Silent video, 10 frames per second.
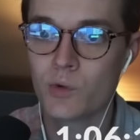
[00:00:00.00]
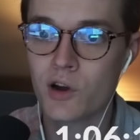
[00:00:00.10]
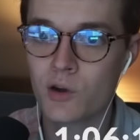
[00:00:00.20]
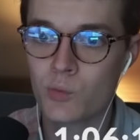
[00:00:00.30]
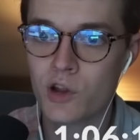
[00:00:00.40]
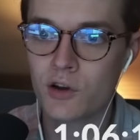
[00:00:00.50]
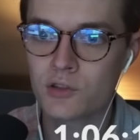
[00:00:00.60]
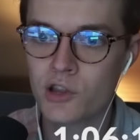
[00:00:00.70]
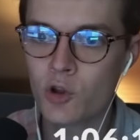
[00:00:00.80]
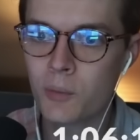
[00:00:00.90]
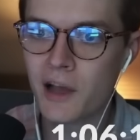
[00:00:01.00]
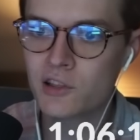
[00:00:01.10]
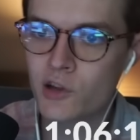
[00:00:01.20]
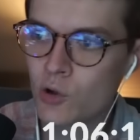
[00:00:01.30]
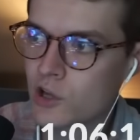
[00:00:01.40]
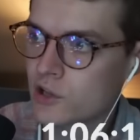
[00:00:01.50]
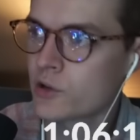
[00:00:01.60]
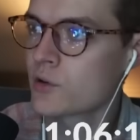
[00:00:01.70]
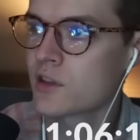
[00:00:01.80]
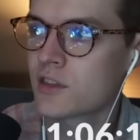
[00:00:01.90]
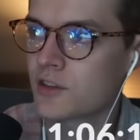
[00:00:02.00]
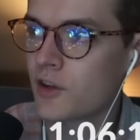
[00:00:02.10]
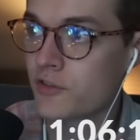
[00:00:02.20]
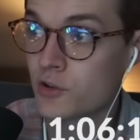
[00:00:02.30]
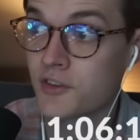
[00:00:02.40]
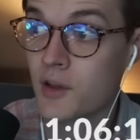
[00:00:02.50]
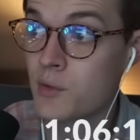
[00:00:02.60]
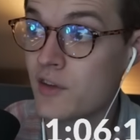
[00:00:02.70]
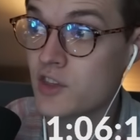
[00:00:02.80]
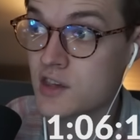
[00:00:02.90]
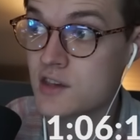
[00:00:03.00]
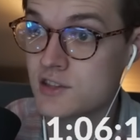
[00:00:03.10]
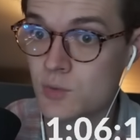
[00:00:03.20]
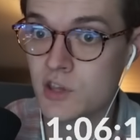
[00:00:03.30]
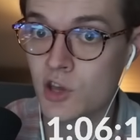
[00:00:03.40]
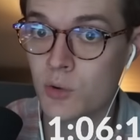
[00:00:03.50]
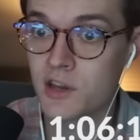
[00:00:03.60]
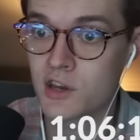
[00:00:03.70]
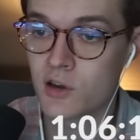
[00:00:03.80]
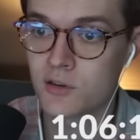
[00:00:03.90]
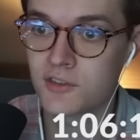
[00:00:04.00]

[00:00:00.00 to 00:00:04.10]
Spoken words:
We are little by little clearing things off the list, and we have the key so we can go in here.